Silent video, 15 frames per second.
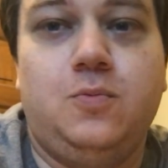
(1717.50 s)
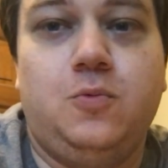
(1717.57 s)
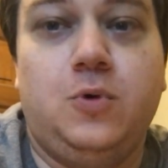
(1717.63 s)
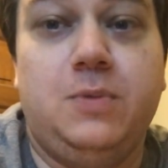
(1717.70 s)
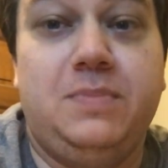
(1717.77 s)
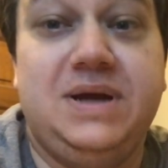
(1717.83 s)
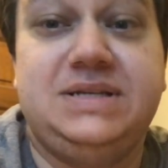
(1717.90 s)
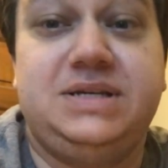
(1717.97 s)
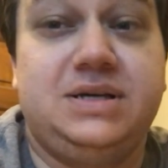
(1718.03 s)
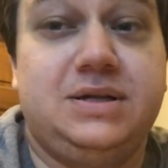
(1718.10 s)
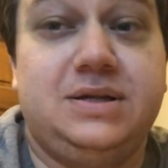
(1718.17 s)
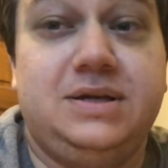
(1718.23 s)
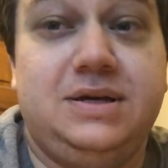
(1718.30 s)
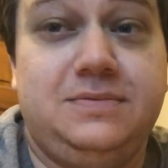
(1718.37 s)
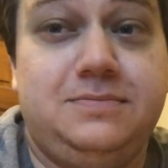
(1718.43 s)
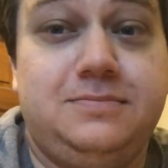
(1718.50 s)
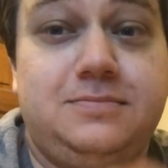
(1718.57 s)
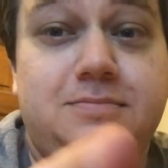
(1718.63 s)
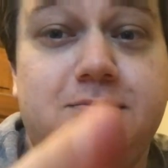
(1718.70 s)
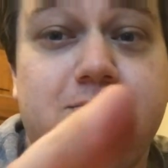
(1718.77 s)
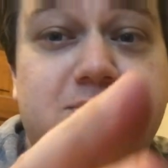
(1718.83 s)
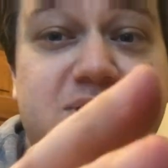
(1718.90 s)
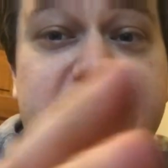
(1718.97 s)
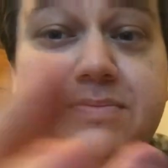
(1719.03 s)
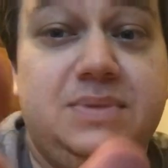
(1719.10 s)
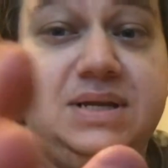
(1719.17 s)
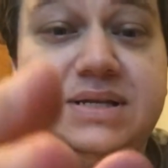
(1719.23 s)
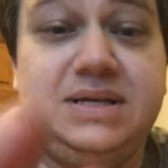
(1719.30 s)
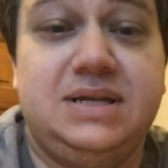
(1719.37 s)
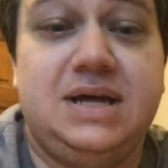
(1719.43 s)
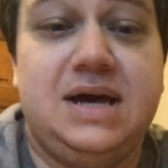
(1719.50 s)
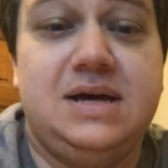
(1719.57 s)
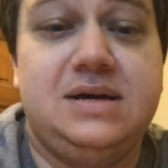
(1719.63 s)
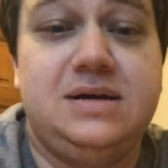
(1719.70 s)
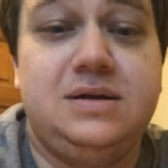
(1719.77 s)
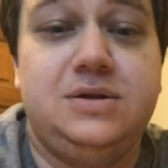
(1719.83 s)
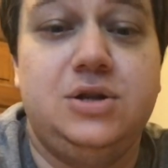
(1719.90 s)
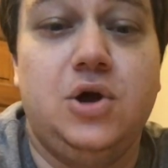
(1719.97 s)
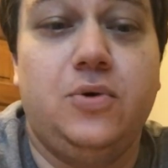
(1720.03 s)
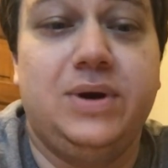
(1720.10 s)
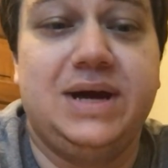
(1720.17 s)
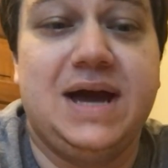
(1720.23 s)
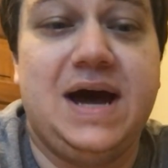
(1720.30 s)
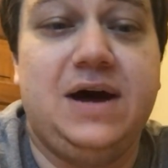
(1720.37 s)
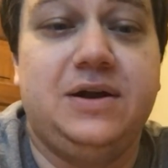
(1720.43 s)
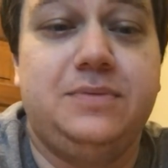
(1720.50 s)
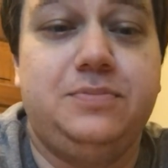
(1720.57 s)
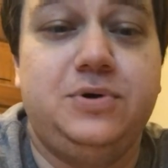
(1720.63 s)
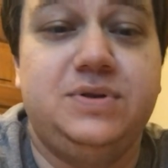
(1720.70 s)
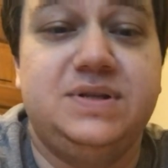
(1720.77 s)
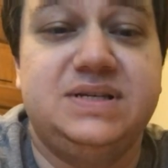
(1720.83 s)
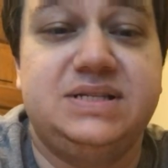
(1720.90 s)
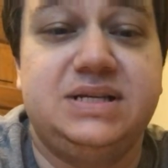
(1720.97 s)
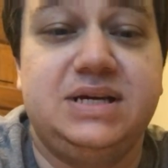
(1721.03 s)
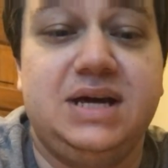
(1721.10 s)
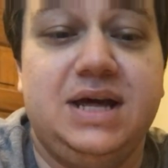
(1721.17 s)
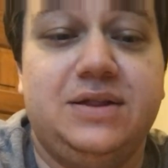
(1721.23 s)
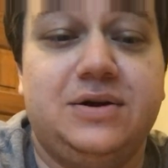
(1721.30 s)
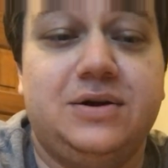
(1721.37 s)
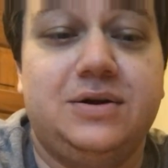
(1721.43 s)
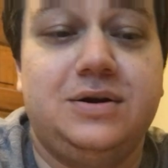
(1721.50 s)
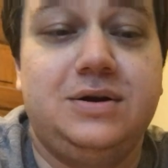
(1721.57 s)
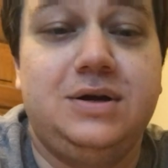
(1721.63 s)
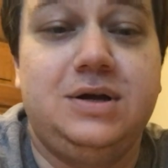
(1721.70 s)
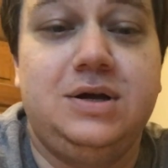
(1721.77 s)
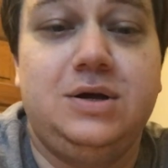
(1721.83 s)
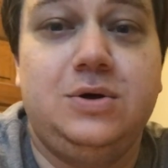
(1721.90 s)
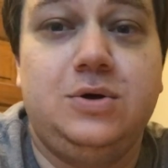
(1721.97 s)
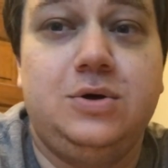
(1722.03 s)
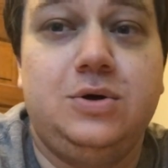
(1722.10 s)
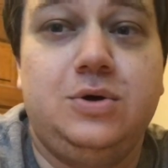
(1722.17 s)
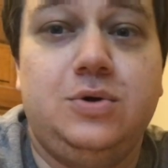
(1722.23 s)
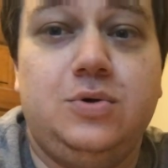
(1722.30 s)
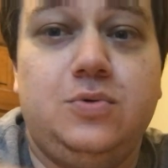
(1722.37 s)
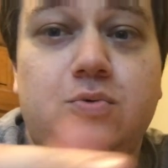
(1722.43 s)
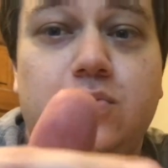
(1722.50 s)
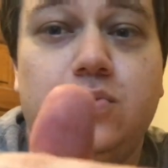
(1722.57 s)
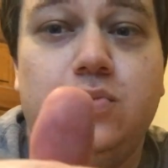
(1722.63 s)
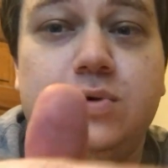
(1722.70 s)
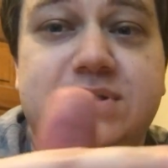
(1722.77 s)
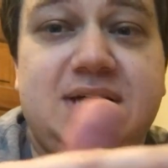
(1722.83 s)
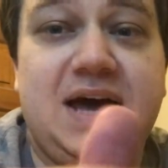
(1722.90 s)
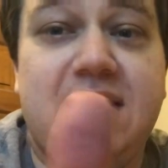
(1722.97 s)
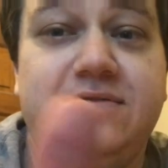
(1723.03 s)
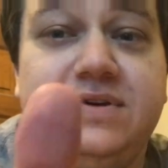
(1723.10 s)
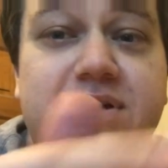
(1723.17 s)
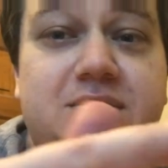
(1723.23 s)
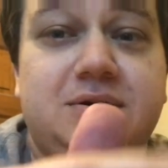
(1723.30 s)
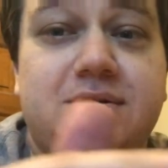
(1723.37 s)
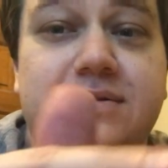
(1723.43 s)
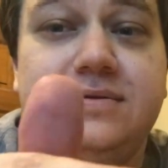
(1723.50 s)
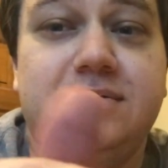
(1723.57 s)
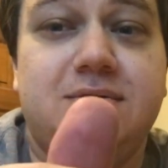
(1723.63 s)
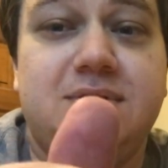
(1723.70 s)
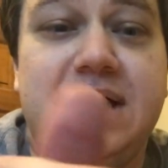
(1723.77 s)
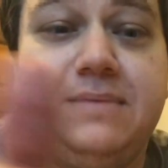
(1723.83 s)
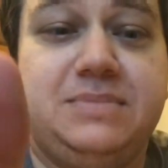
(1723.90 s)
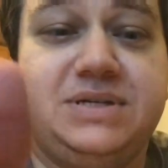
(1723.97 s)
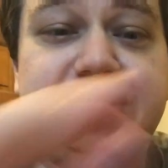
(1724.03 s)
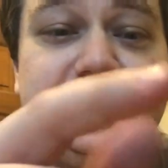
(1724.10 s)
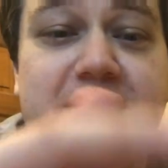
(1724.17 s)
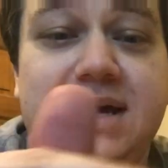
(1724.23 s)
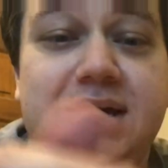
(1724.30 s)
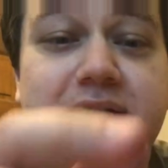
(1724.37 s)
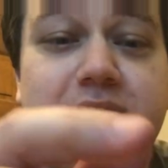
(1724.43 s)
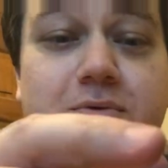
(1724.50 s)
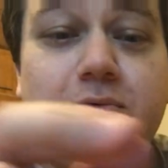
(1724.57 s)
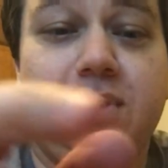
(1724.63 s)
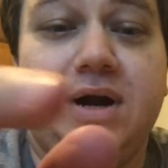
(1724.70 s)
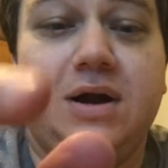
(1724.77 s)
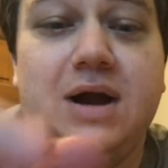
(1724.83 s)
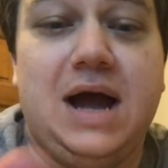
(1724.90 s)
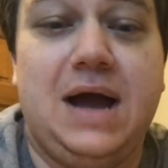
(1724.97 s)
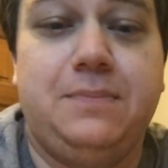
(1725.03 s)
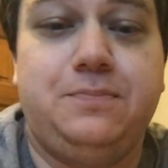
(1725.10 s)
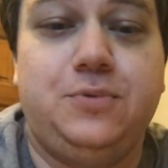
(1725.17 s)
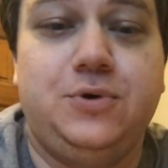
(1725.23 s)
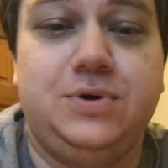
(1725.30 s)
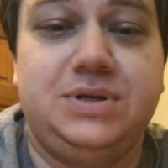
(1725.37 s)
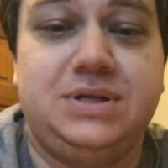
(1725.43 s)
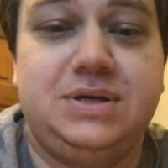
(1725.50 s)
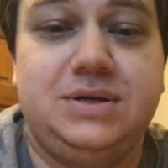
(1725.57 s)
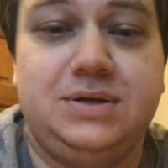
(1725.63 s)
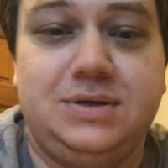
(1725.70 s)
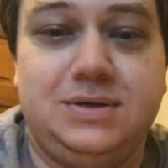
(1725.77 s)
what basically cemented knowing how to put this together was having that mistake where I put